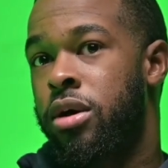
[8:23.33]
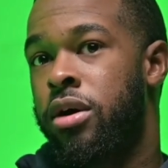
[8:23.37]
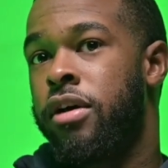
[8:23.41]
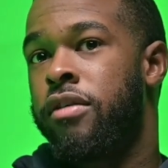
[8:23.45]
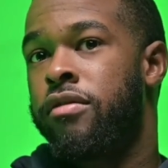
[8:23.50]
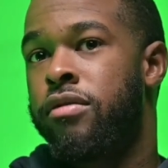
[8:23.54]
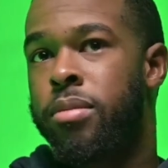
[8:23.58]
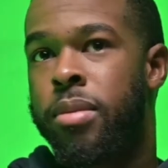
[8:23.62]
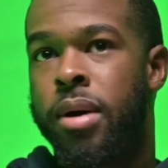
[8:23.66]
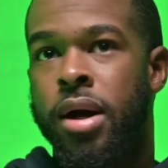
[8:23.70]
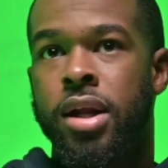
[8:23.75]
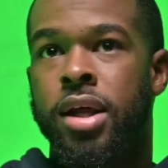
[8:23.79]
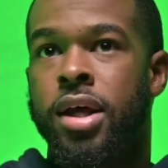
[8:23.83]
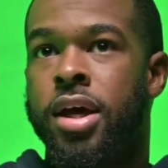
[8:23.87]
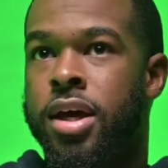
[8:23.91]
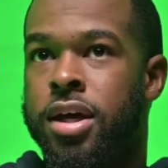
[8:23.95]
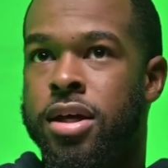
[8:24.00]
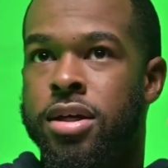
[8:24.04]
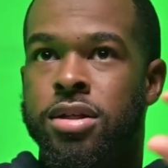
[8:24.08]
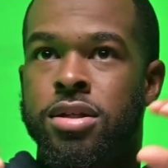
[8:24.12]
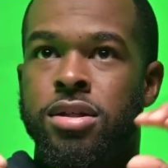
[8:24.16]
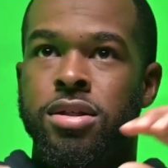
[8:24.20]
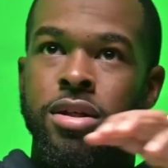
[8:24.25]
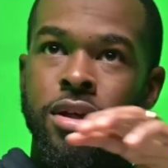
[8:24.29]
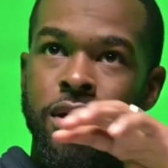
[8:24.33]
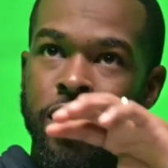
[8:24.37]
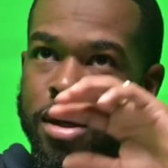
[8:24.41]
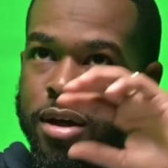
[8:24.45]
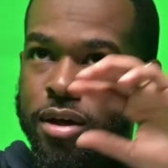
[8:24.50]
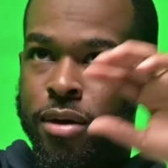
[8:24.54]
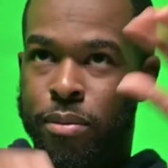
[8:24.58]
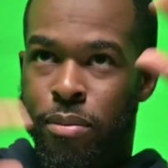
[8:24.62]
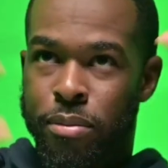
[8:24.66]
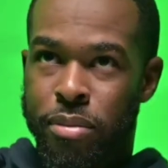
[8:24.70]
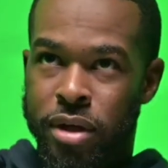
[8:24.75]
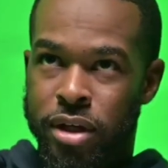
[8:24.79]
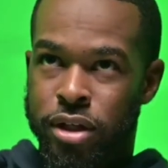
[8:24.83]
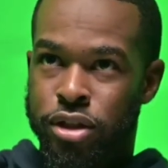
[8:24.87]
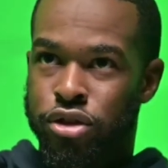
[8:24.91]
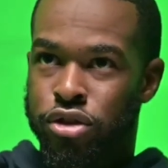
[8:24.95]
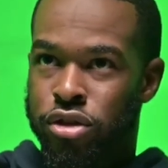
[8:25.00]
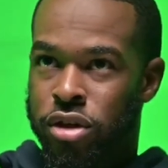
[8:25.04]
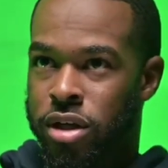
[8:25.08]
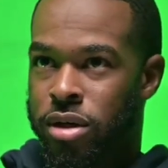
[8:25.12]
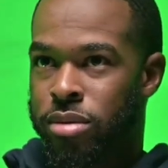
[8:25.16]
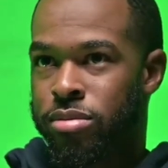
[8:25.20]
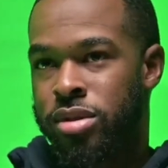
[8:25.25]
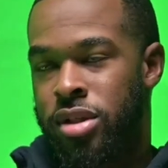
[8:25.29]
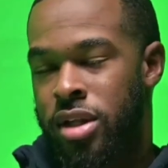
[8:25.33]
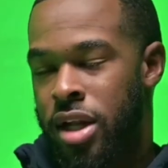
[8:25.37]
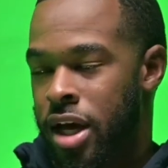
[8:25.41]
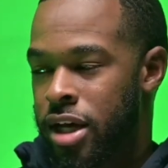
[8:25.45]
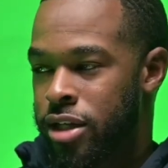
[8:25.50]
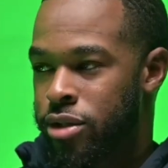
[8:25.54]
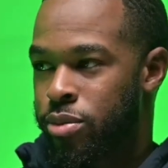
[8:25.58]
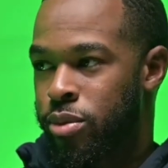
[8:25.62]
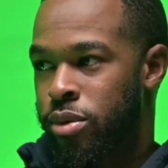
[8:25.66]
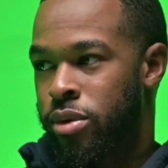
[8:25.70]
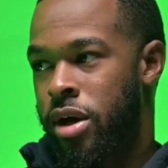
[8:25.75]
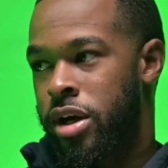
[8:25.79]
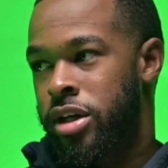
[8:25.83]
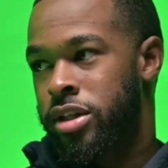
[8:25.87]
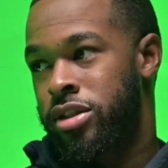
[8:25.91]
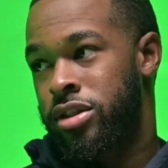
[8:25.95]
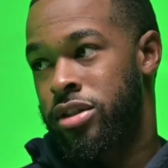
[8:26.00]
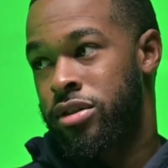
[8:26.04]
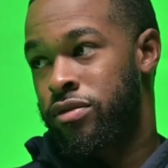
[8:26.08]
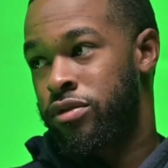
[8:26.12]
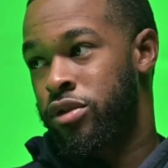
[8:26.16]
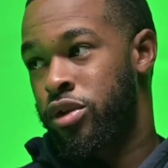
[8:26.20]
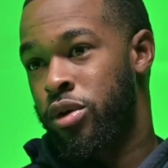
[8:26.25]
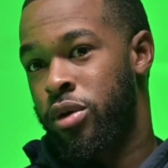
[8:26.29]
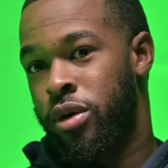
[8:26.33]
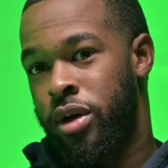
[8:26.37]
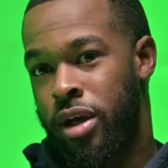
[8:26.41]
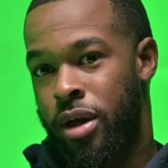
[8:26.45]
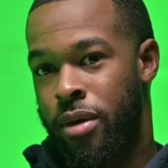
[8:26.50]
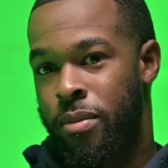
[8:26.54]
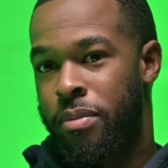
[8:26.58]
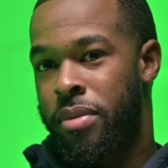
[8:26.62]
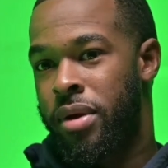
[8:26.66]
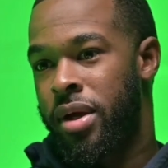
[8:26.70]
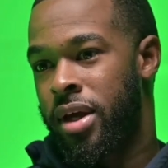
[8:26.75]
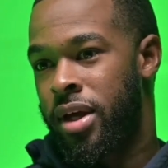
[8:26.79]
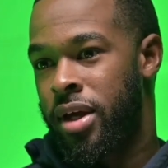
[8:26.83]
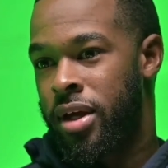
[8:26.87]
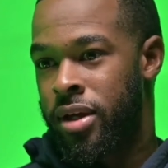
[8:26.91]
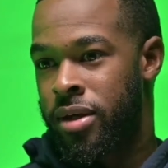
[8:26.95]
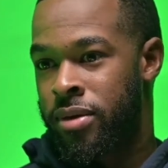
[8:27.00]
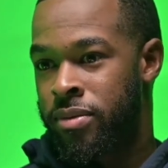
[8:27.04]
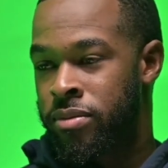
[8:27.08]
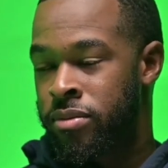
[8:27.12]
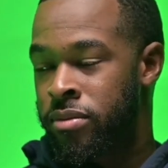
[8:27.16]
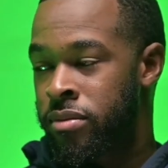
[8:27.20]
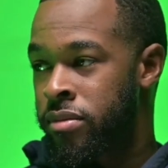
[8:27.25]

Everybody has big dreams and aspirations of doing and being,